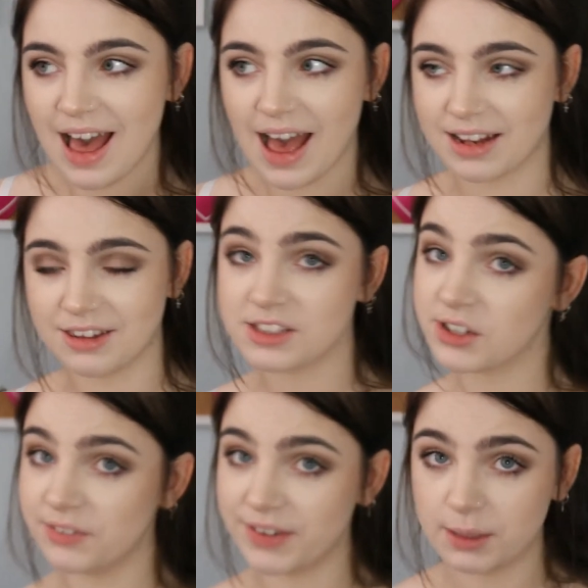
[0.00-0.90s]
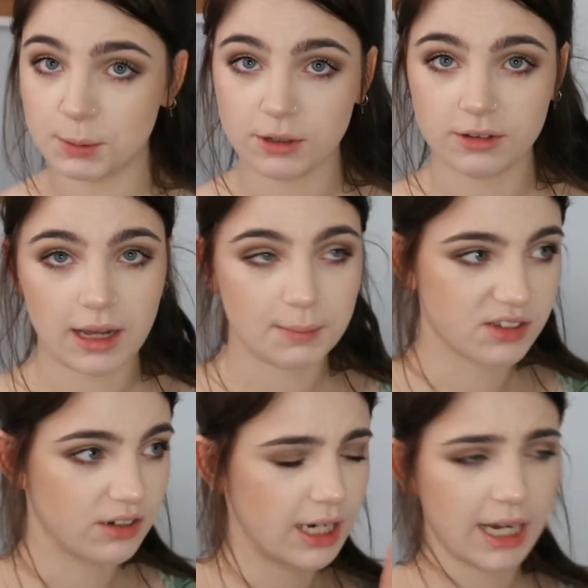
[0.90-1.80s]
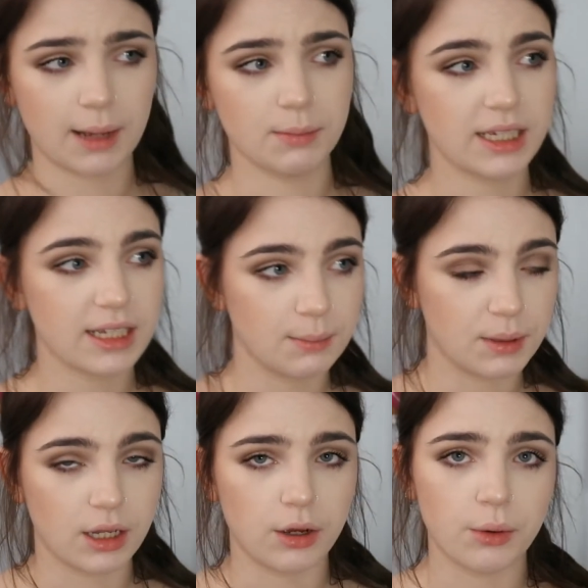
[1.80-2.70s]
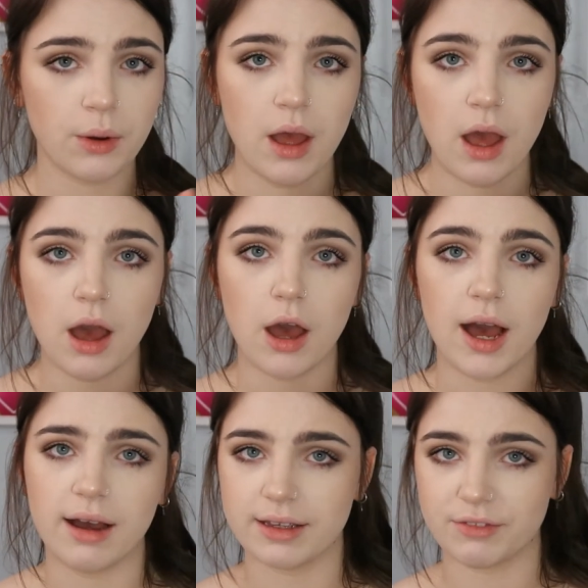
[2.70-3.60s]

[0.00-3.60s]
and these are available on Amazon, and I am linking it below. I'll give